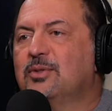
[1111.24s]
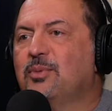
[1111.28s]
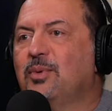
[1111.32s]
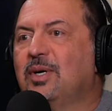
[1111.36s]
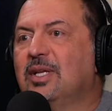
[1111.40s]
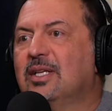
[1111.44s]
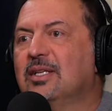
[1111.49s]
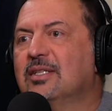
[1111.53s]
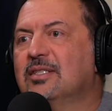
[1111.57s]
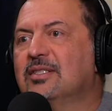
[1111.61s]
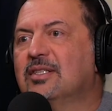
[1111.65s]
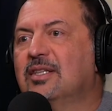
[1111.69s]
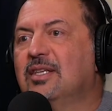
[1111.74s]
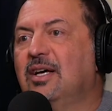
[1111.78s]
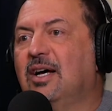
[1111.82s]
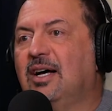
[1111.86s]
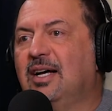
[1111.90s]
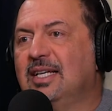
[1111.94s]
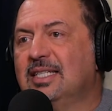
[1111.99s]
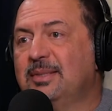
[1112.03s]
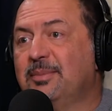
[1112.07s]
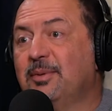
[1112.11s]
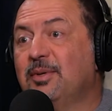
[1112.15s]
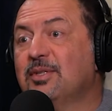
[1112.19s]
well as the
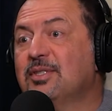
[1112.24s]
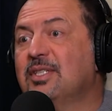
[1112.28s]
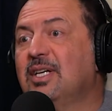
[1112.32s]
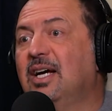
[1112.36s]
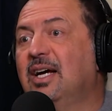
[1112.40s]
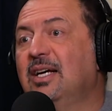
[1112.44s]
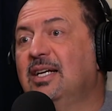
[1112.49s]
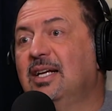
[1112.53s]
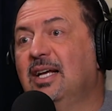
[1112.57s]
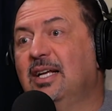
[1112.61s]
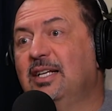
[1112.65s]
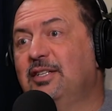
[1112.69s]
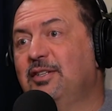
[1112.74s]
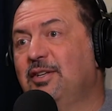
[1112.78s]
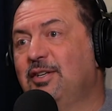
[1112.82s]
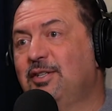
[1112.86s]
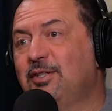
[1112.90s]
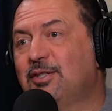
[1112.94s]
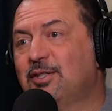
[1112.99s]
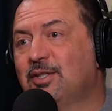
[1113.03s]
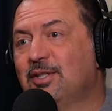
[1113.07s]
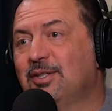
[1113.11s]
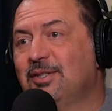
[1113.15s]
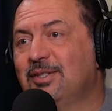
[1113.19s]
hospital side and the
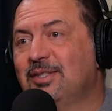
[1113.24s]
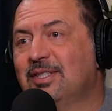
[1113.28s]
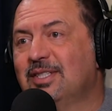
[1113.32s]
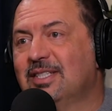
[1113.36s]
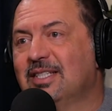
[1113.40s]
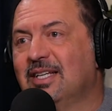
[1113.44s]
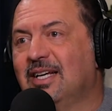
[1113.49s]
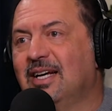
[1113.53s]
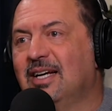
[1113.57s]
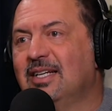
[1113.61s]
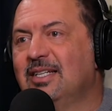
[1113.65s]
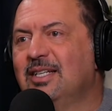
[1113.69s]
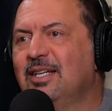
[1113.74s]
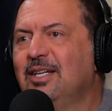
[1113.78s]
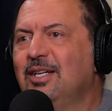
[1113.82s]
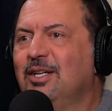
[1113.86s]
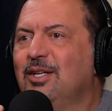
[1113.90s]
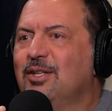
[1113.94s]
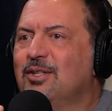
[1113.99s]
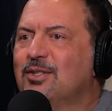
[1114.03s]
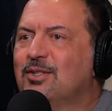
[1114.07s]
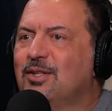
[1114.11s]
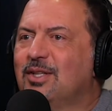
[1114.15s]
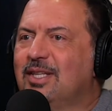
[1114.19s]
insurance side.
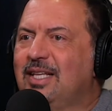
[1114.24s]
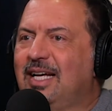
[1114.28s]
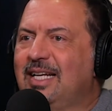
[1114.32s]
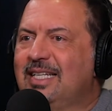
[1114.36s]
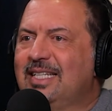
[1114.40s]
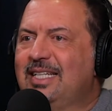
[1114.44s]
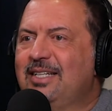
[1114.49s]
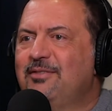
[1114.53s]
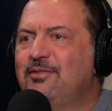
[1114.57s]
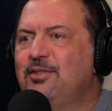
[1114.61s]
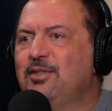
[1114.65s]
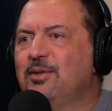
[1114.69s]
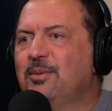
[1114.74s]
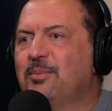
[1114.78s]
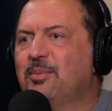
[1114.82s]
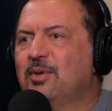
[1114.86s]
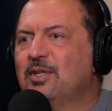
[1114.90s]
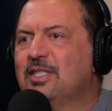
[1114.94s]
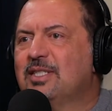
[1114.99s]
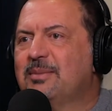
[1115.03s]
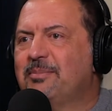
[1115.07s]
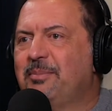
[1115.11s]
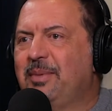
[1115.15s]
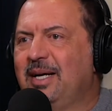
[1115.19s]
So that gives you a
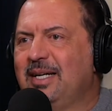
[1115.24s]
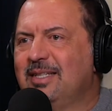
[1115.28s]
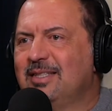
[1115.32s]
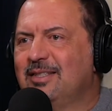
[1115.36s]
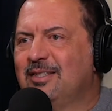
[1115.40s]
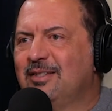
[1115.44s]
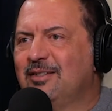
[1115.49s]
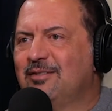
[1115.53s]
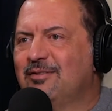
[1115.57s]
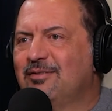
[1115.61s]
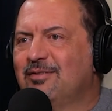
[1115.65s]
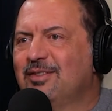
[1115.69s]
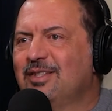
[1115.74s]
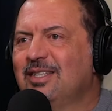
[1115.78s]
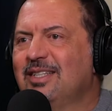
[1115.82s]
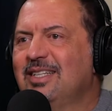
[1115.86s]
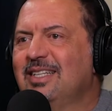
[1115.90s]
perspective